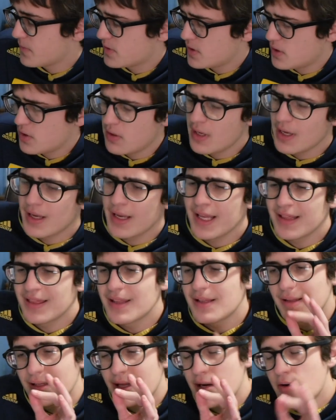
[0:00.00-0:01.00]
So you can get
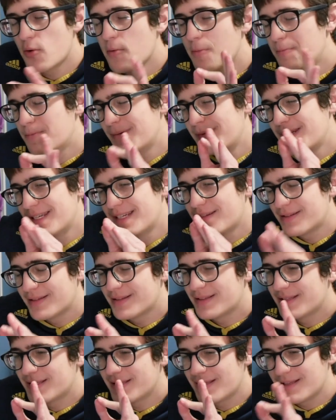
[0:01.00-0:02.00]
the little,
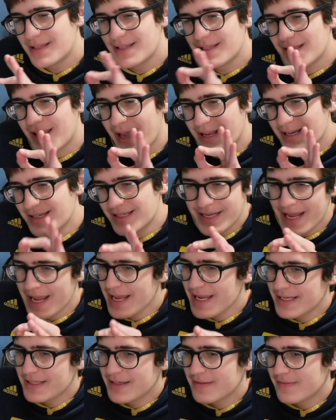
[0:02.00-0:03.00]
like,
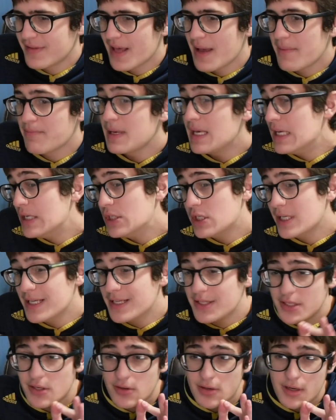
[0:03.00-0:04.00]
taste of that peachy
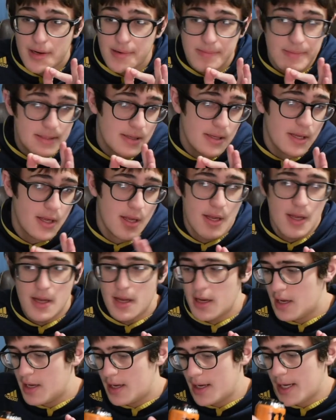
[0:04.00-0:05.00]
syrup
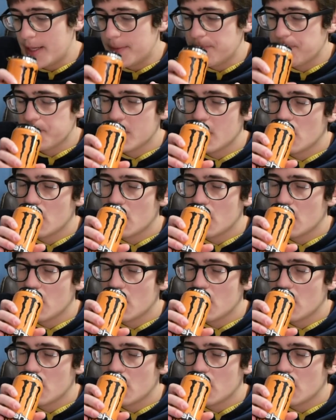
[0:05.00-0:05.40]
of